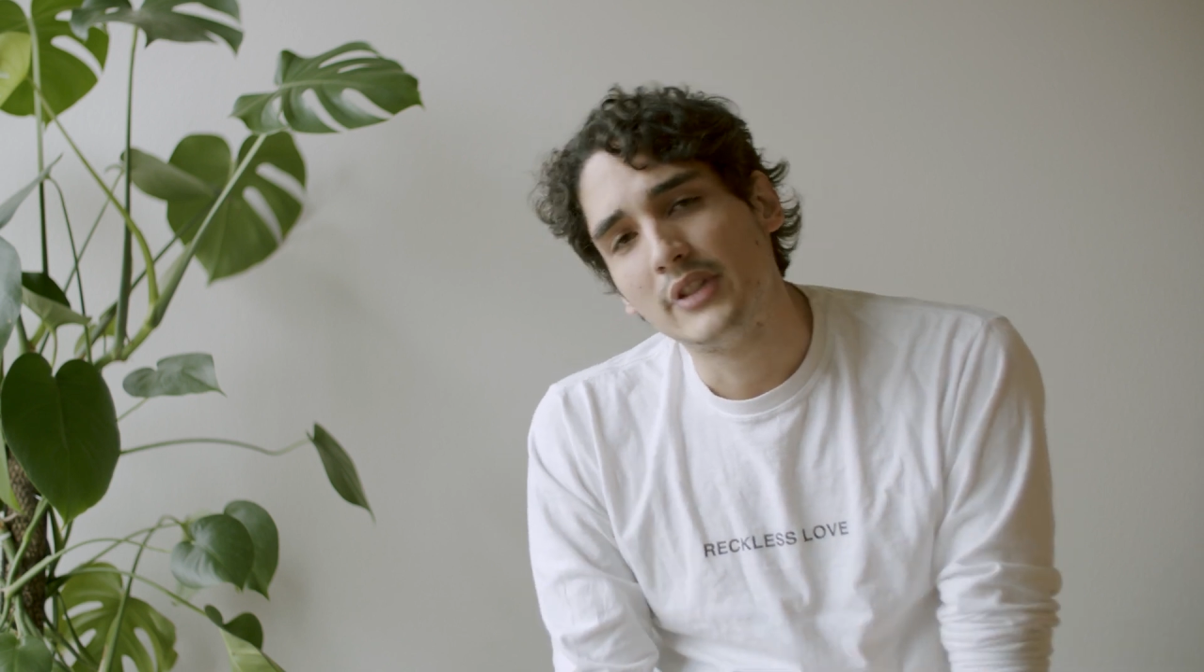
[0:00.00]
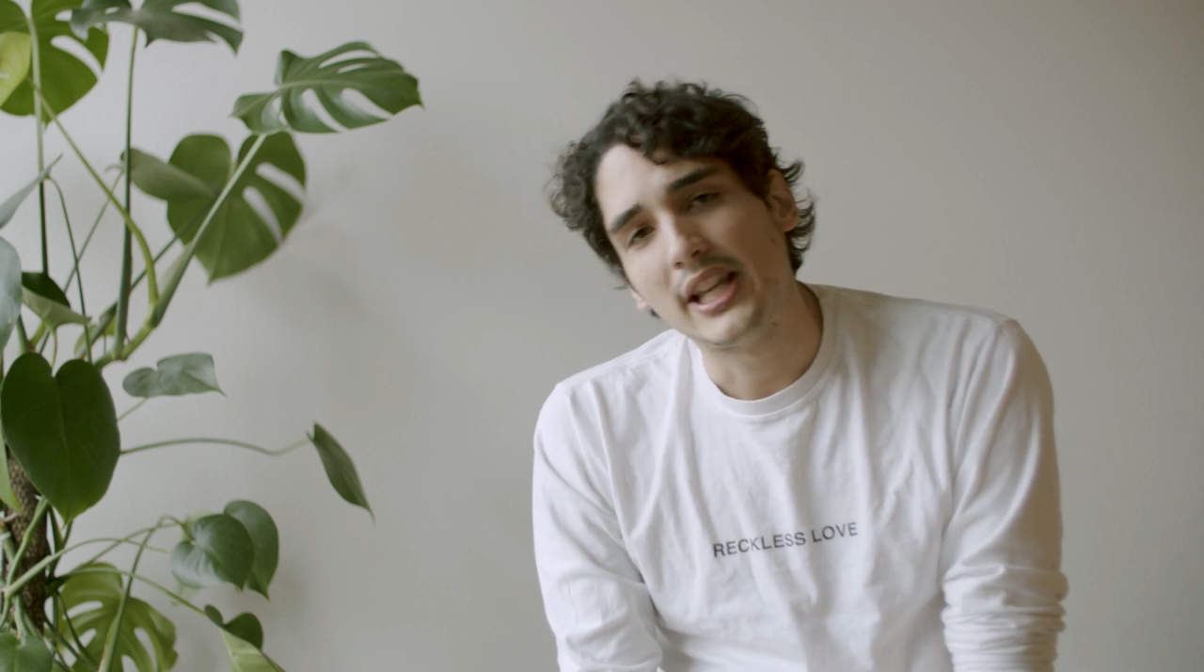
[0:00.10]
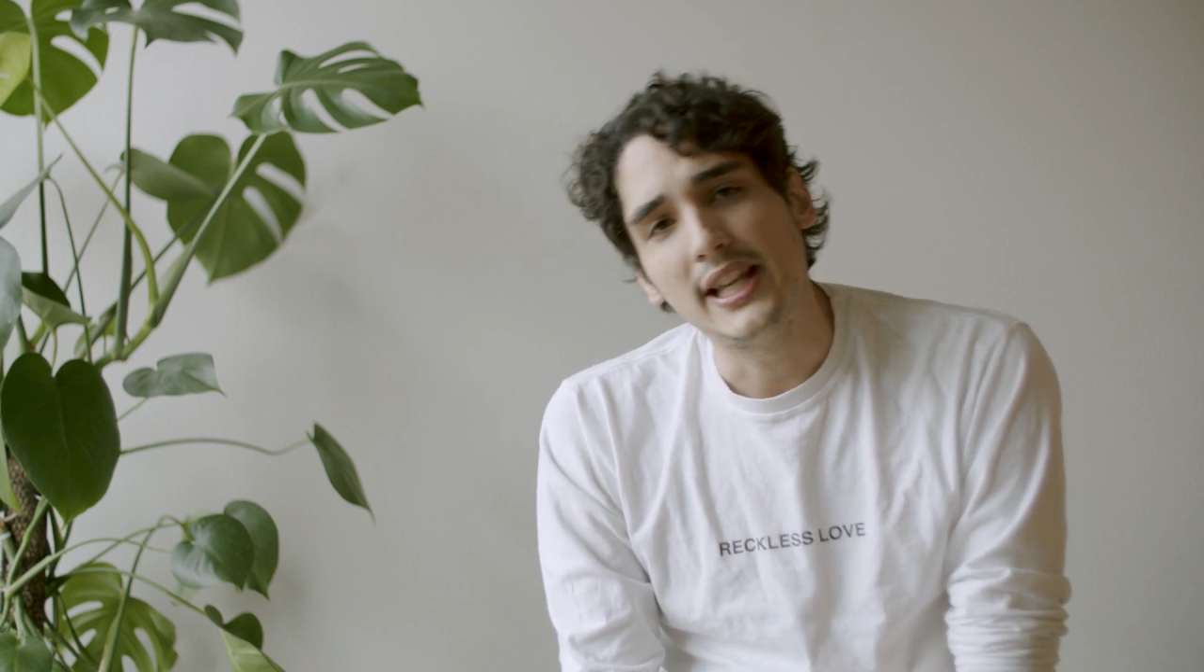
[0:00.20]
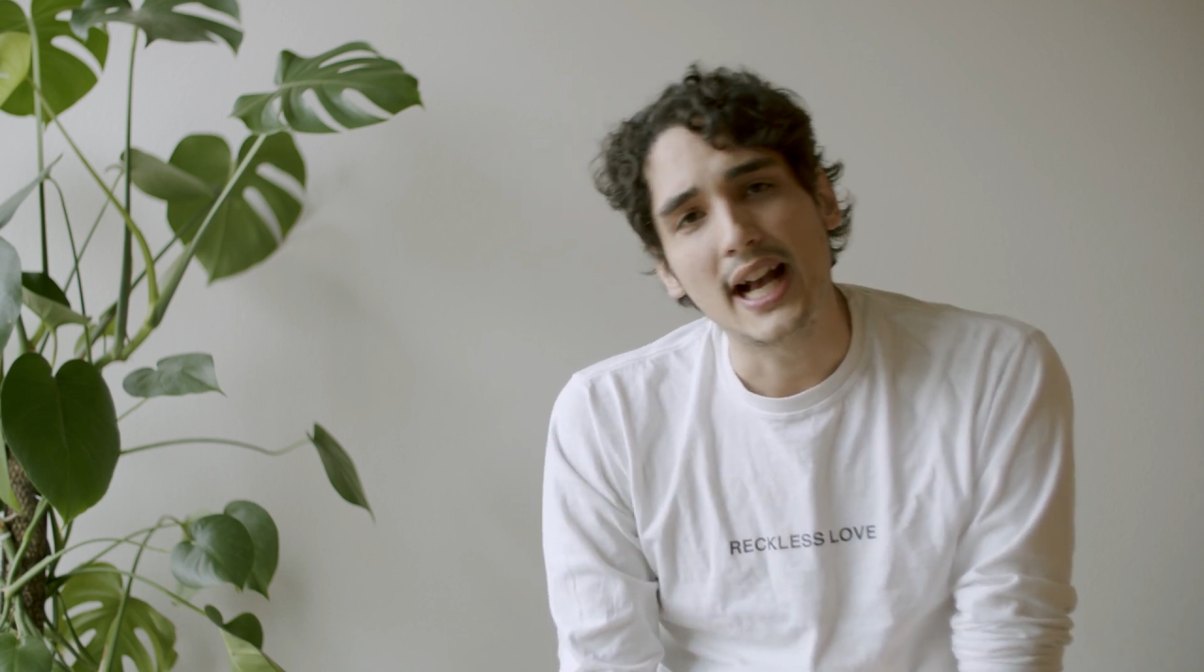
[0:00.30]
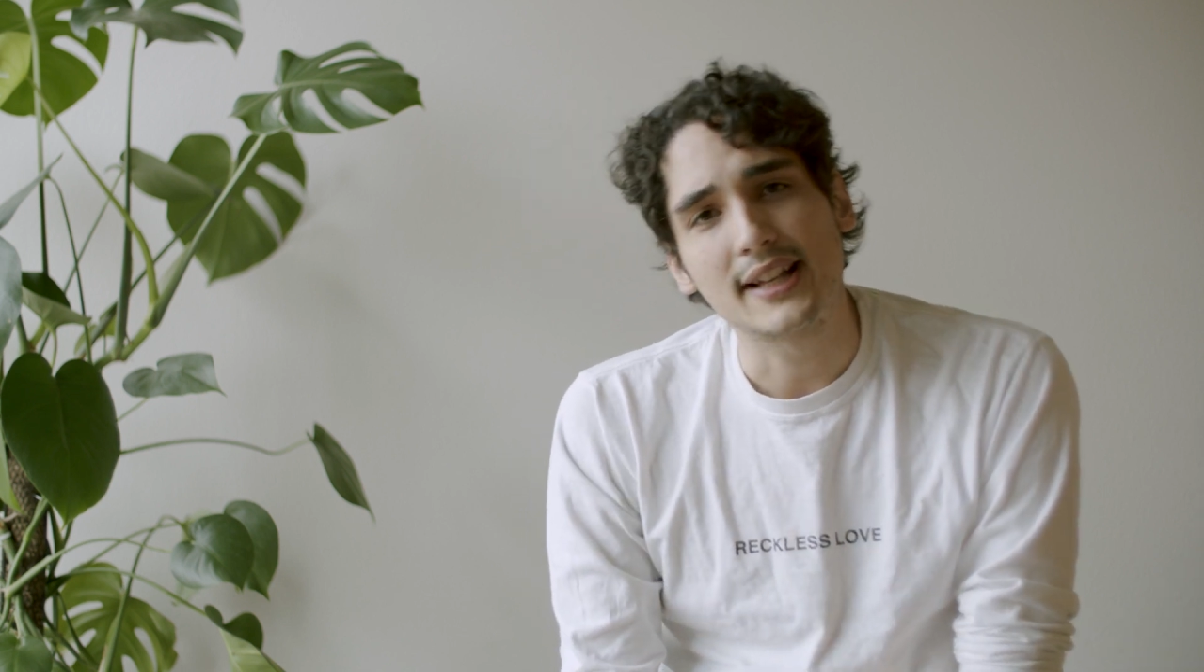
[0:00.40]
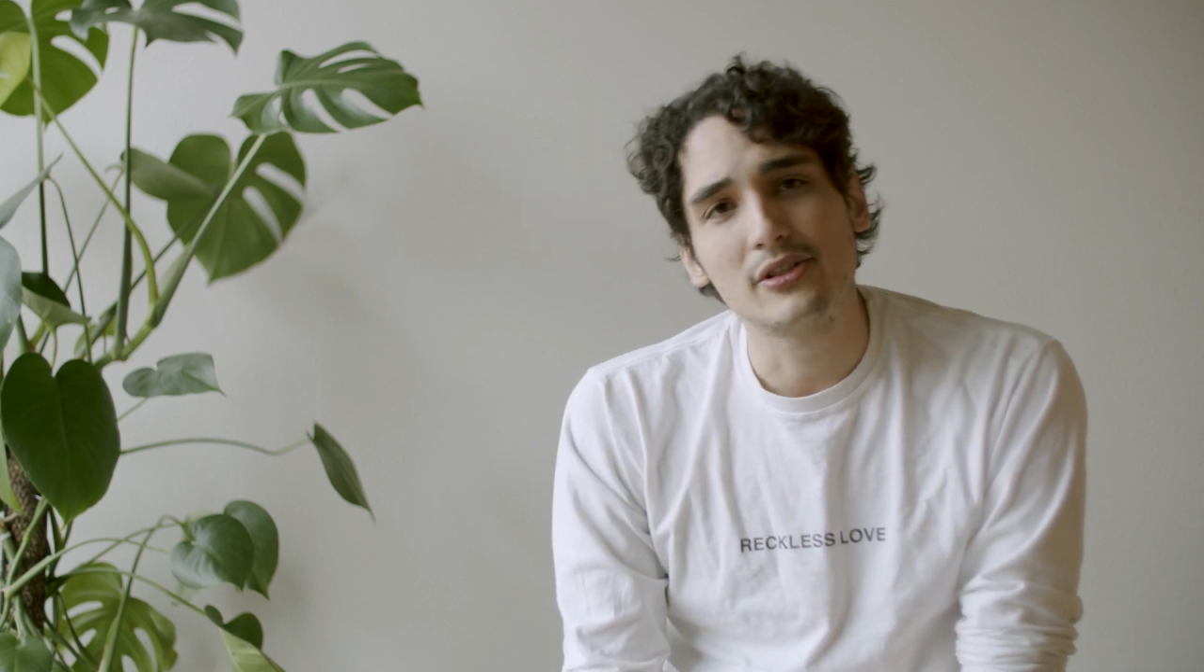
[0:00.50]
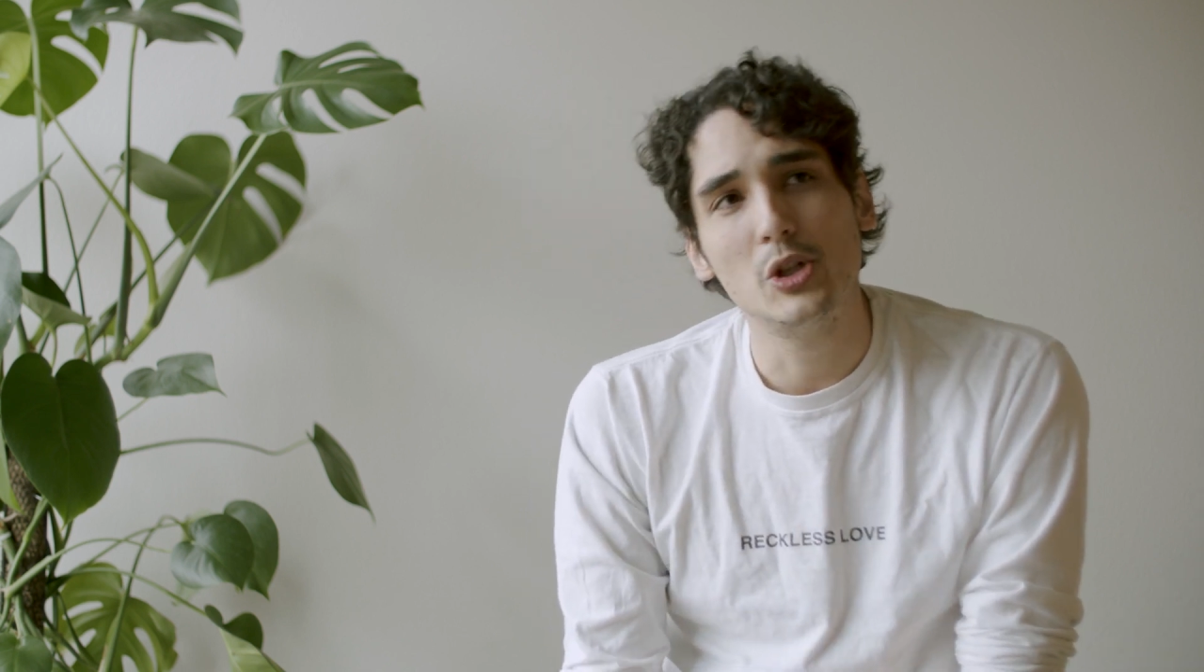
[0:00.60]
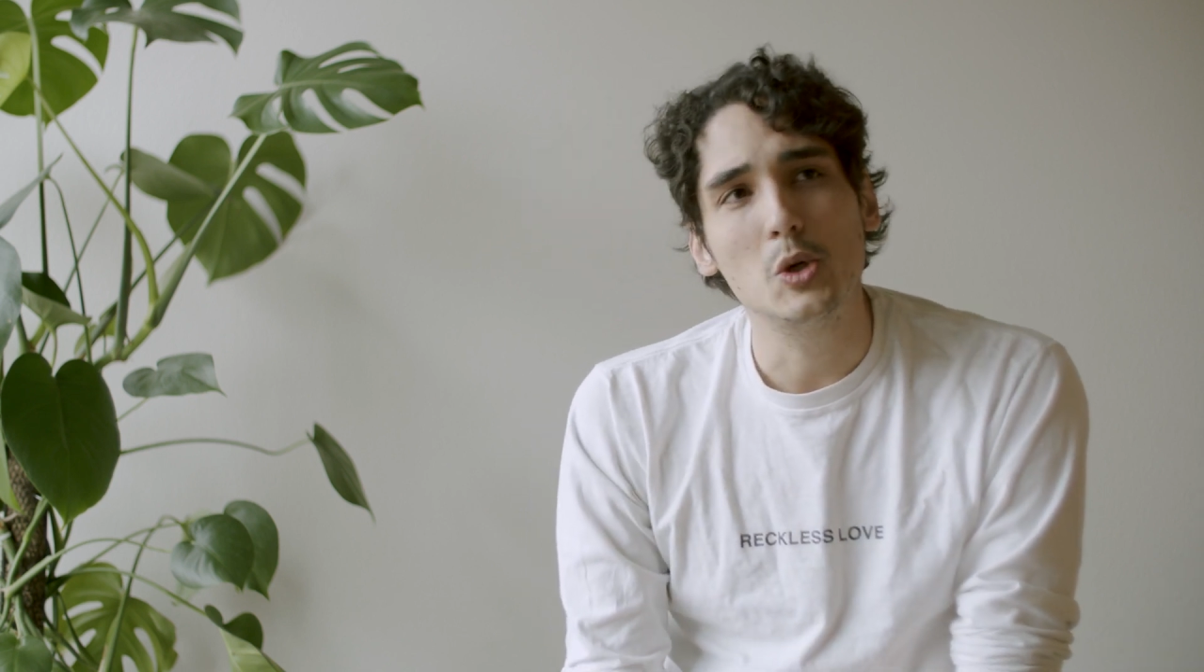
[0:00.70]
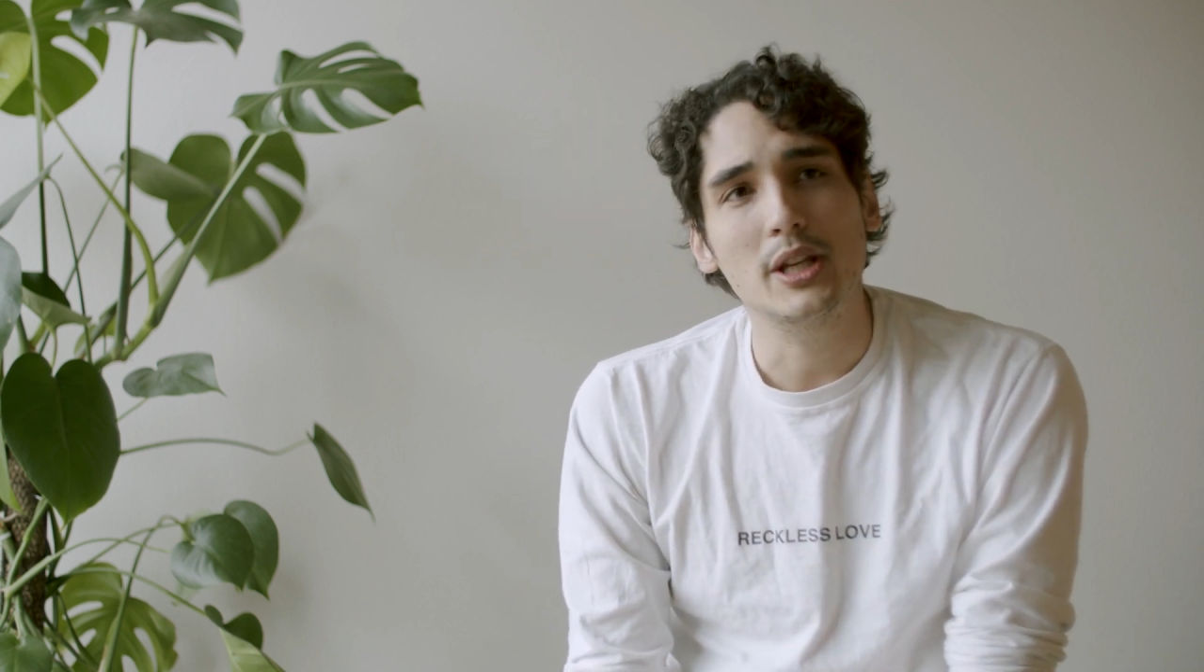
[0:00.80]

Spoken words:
He has no